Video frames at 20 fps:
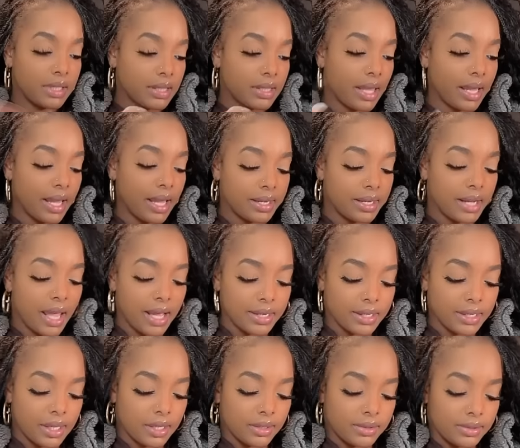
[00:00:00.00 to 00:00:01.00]
like nine
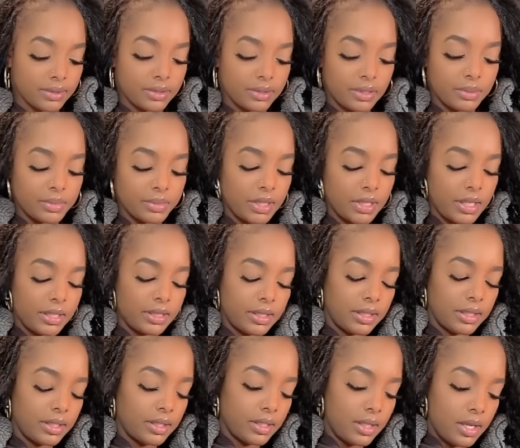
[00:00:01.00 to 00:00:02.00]
dollars or something like
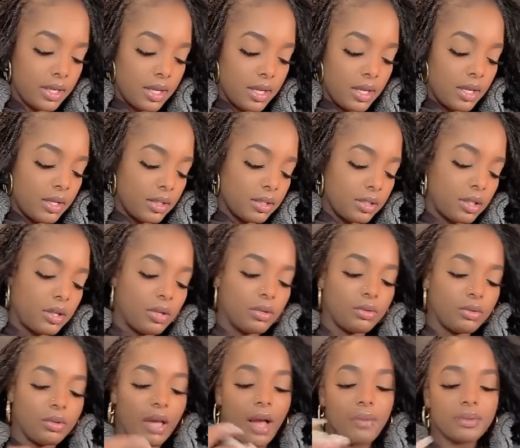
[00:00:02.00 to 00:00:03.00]
that.
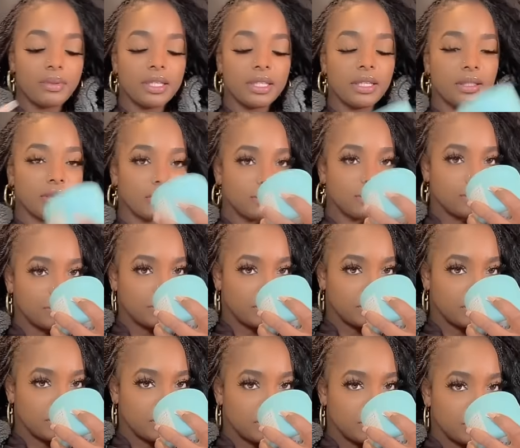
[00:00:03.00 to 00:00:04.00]
So I was getting
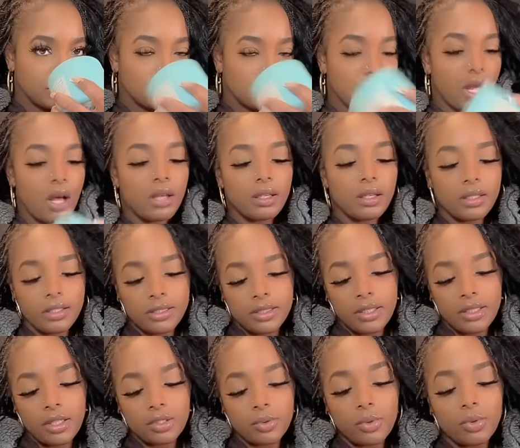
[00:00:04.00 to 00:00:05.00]
all of the
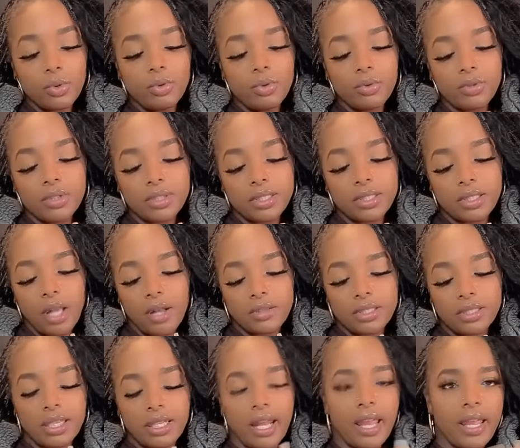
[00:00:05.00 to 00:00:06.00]
sales. Ooh,
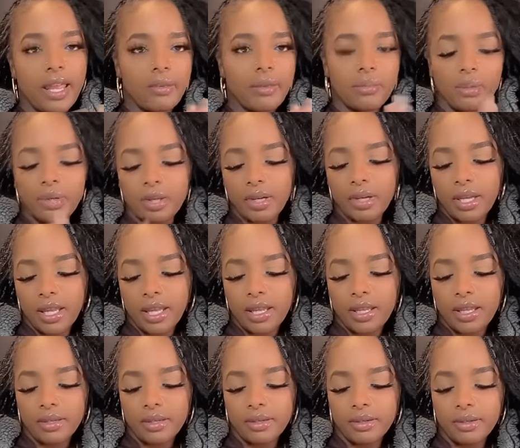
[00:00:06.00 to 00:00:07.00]
salted amber
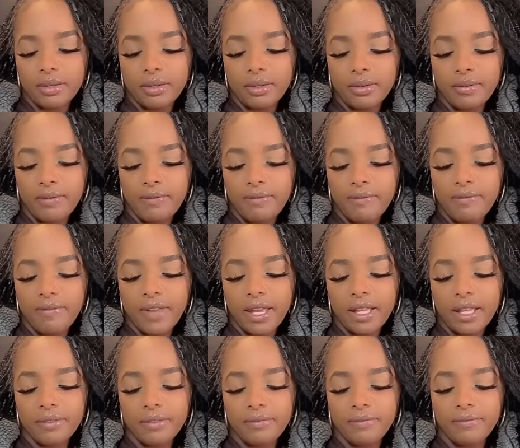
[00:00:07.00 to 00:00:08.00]
and
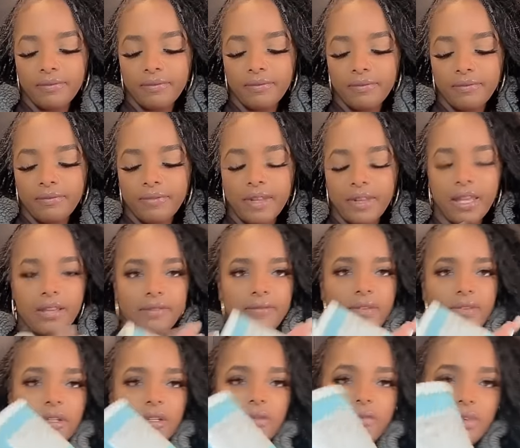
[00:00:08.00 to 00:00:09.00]
vet vet
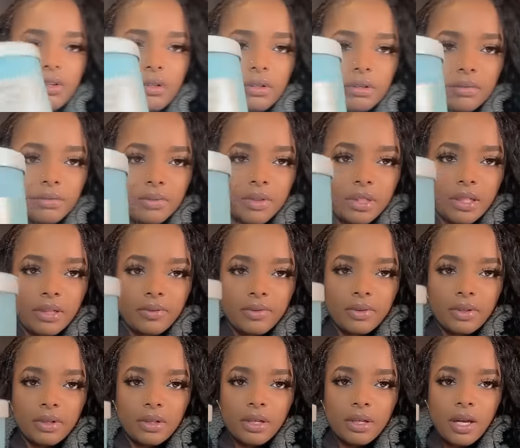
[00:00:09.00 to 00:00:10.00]
vetiver,
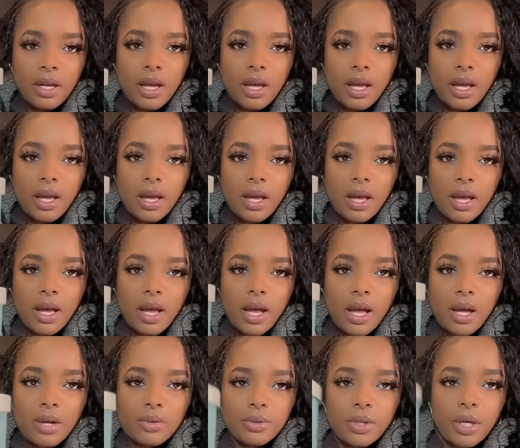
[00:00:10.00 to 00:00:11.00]
whatever.
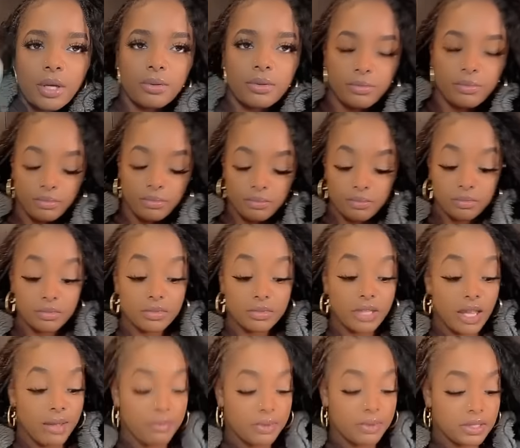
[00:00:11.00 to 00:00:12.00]
I don't know.
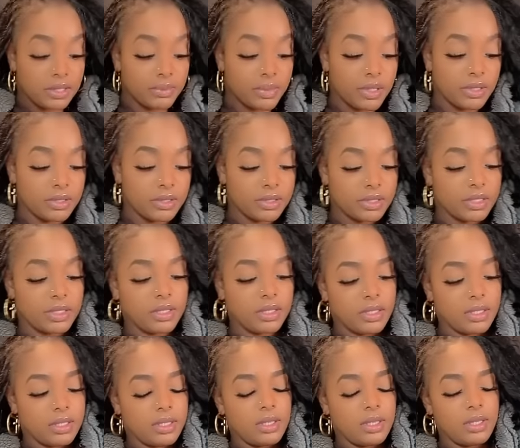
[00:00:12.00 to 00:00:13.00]
That one smells good.